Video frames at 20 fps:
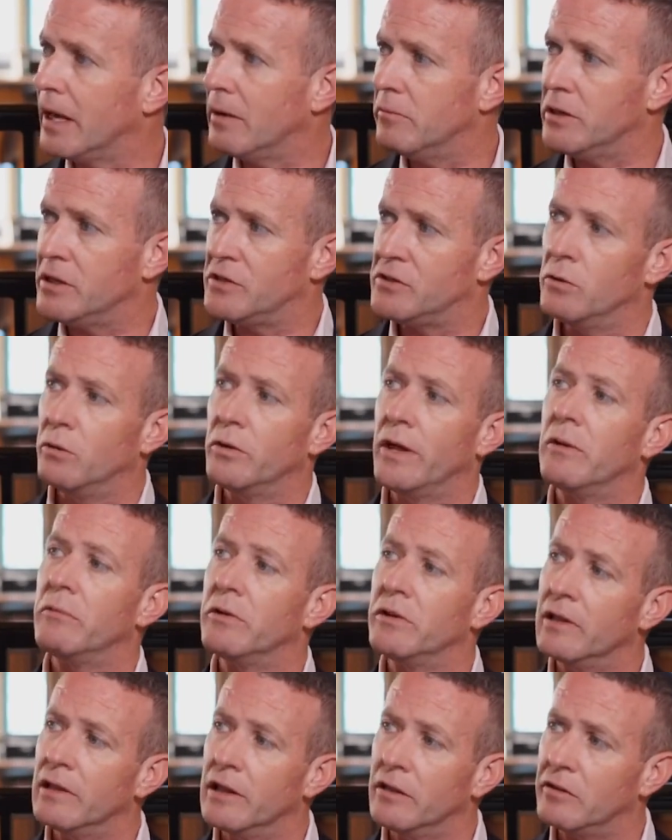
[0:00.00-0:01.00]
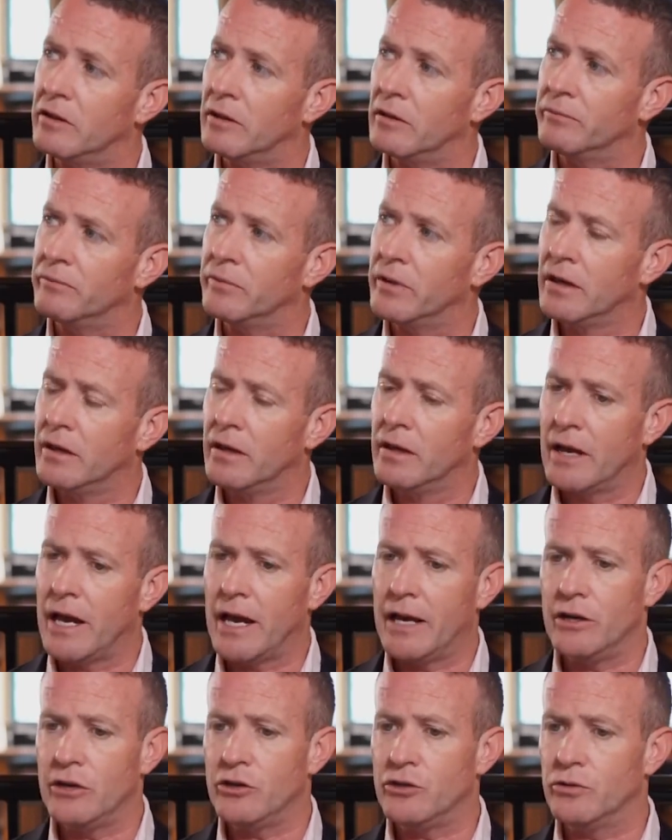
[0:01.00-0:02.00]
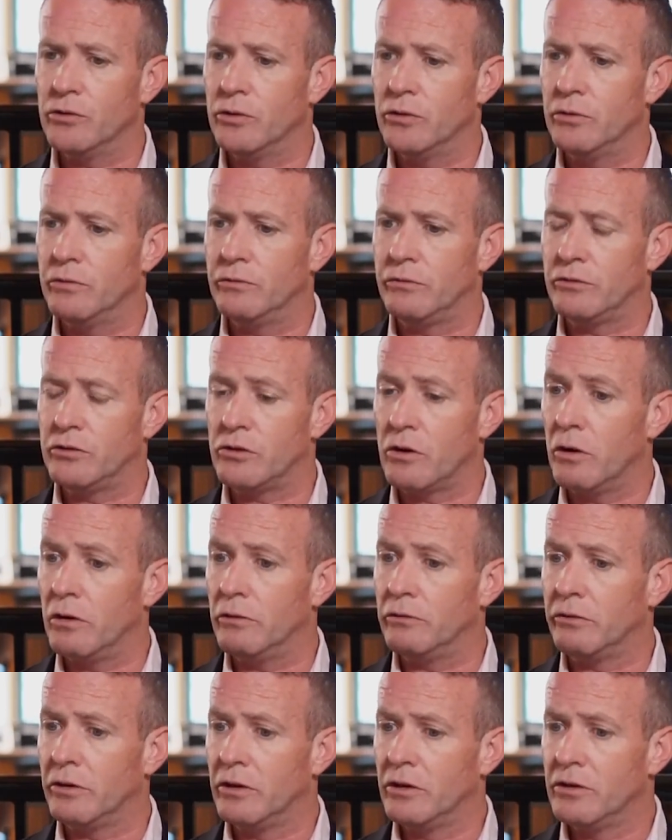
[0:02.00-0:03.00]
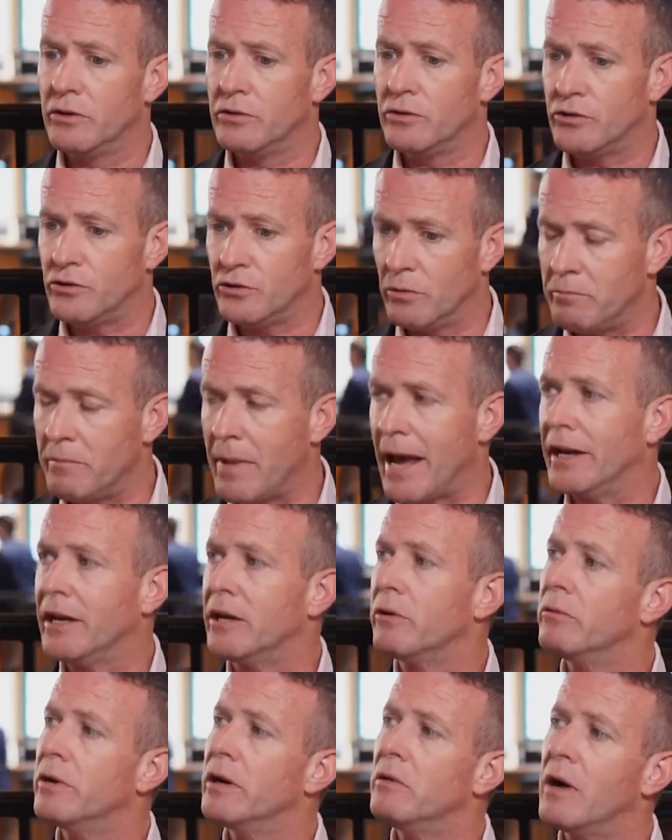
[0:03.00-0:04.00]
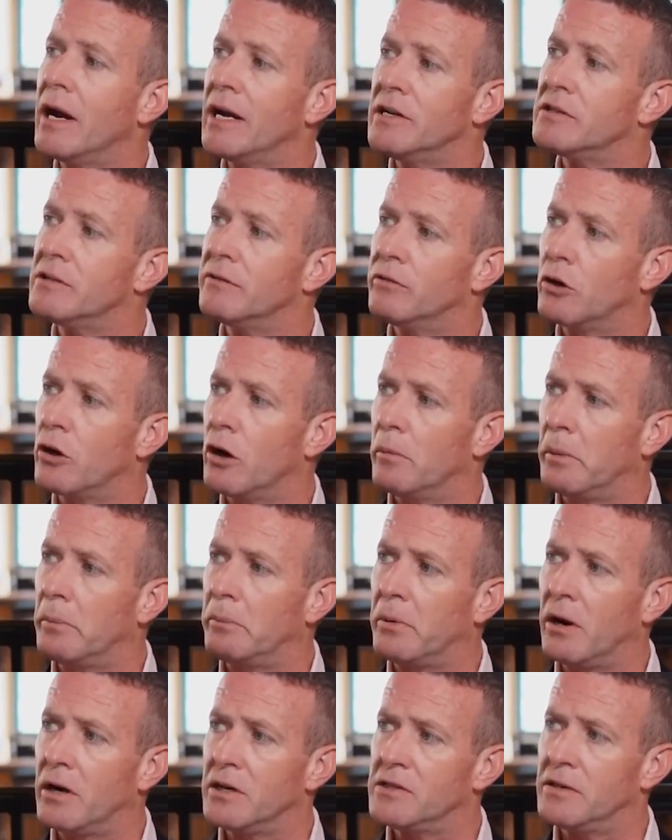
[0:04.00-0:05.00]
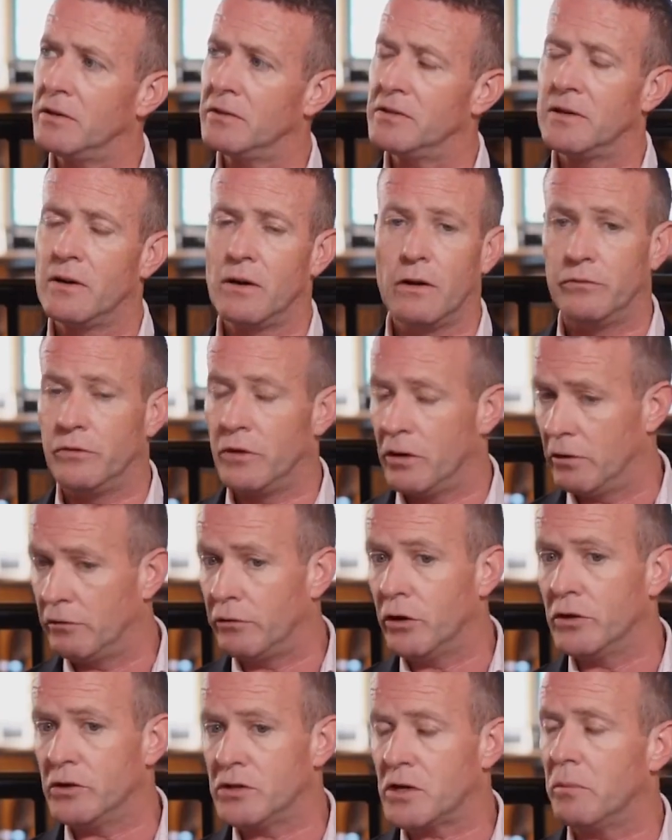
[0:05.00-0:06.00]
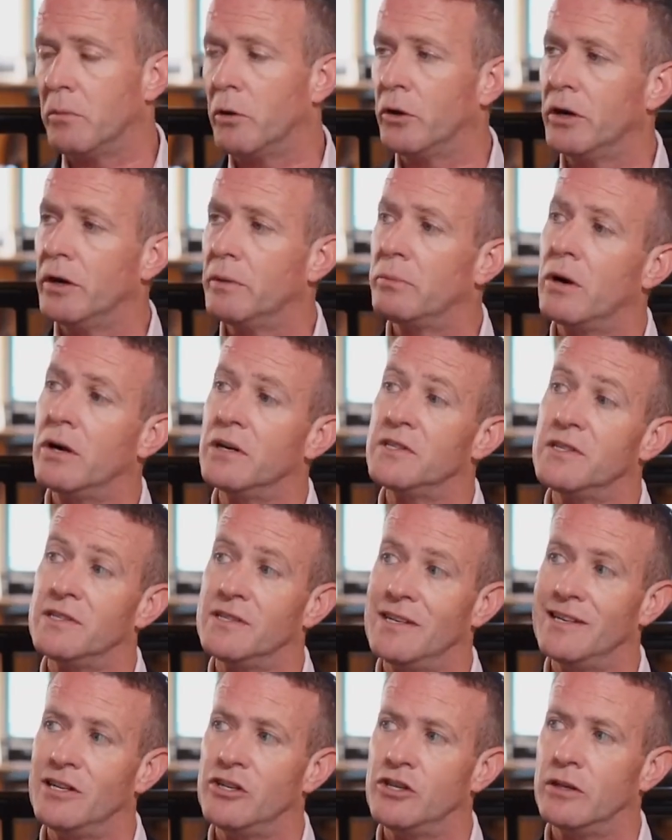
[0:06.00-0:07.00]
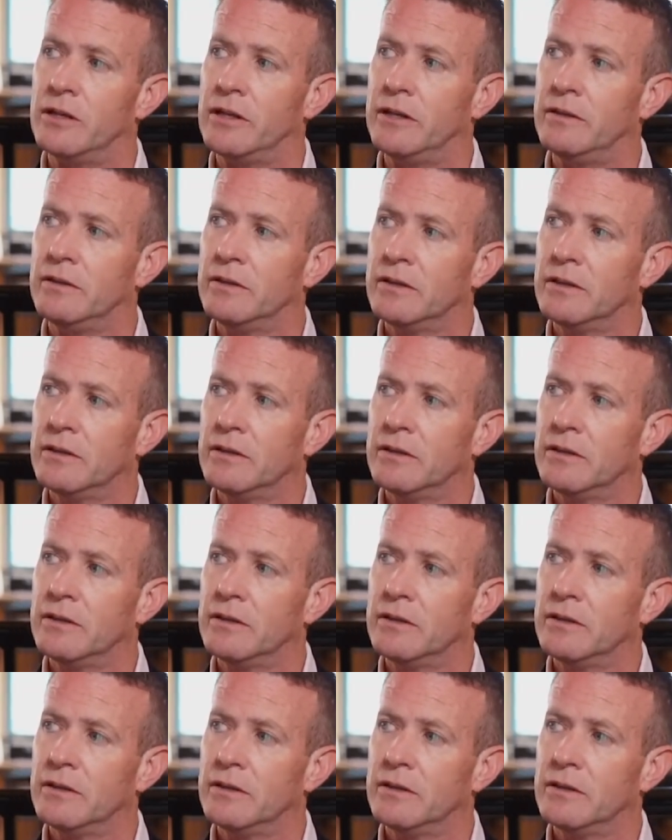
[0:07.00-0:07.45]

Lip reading: and we saw that with lithium, and it drove dramatic re-rates of the copper prices, of those commodity prices initially.